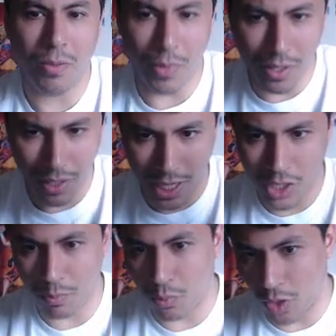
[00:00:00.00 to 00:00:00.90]
But in the case
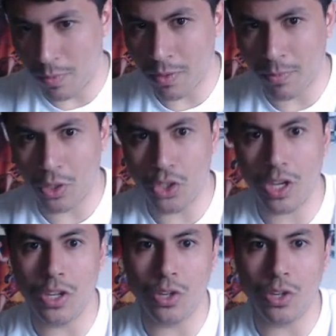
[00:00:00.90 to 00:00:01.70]
of premium, because you can